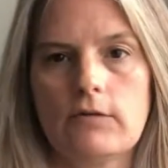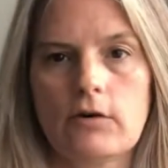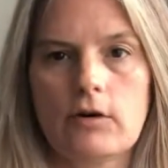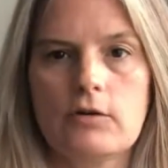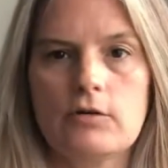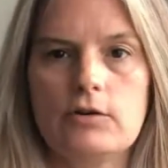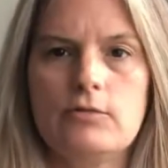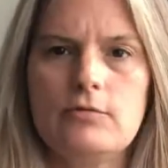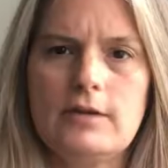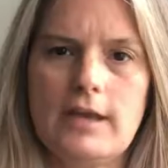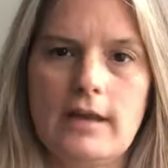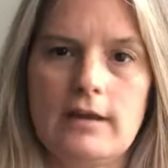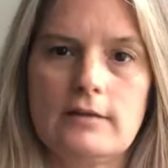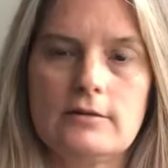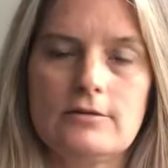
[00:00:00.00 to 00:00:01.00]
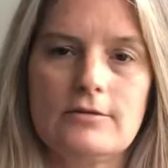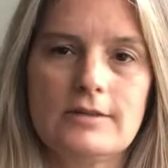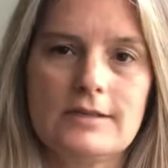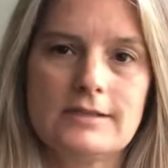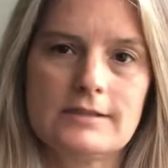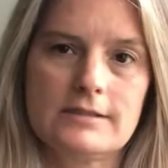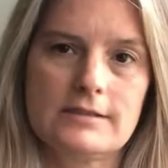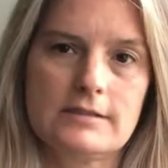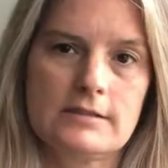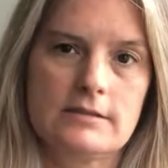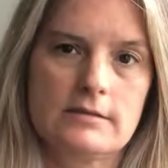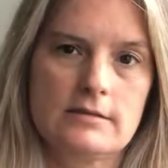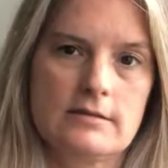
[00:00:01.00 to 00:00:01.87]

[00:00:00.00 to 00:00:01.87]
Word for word: Virgo, you can't do this.